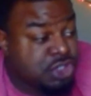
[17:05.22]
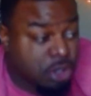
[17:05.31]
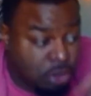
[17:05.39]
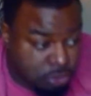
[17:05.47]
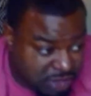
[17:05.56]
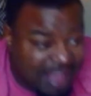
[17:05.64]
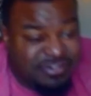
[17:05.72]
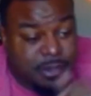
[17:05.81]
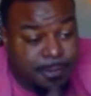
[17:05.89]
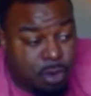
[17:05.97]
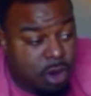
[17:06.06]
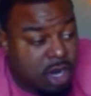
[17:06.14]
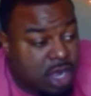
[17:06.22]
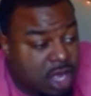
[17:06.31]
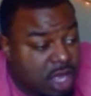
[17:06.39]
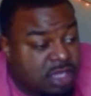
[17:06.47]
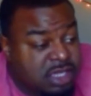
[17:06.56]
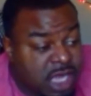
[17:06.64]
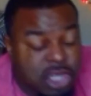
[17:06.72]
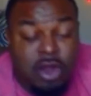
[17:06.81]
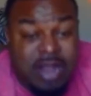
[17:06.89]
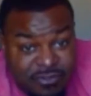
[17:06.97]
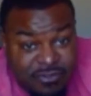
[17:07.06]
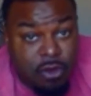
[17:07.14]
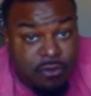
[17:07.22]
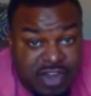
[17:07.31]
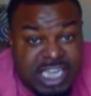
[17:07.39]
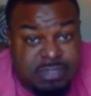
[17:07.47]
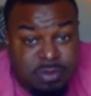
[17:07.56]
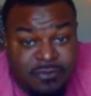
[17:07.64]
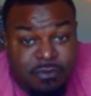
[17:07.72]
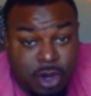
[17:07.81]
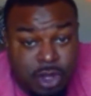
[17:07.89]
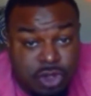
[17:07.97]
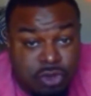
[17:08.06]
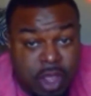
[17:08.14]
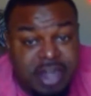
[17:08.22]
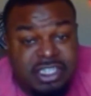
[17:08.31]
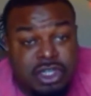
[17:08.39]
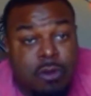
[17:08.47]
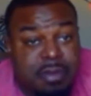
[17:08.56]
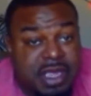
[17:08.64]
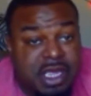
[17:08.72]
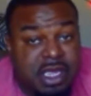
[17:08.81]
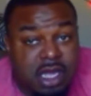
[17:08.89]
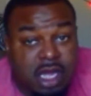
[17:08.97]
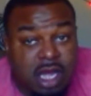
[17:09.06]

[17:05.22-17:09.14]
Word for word: or on life support, yeah, your life going to flash before you and it's going to be